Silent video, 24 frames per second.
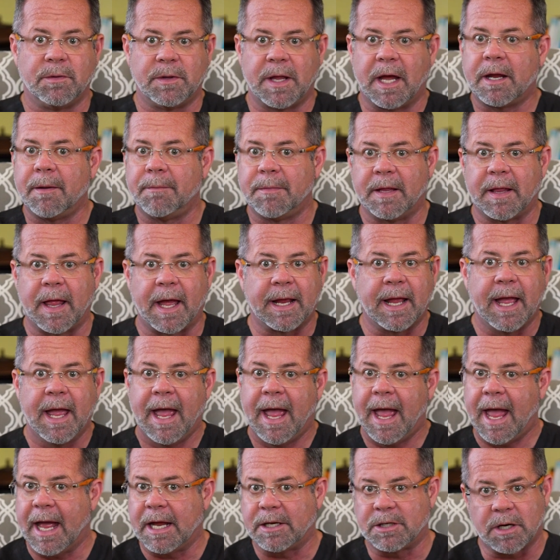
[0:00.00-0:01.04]
That could be like
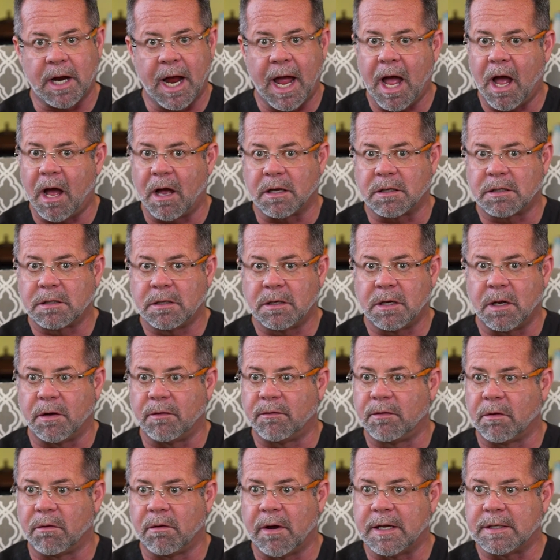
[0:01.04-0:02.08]
at your house, you know,
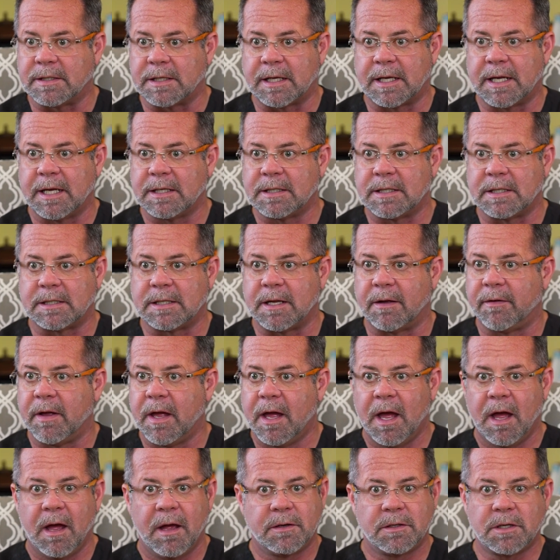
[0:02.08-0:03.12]
if you're raising kids and
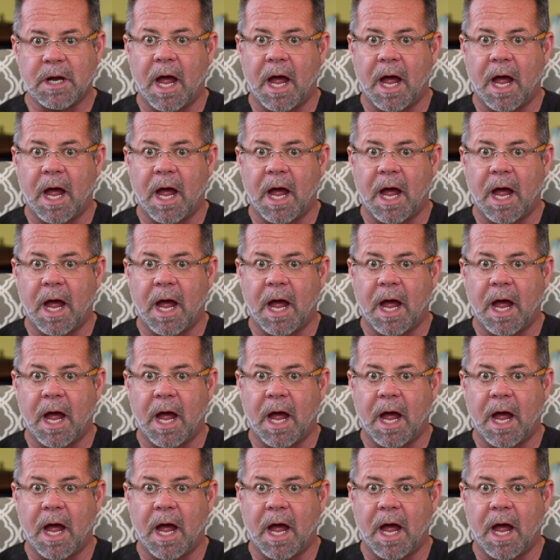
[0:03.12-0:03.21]
stuff.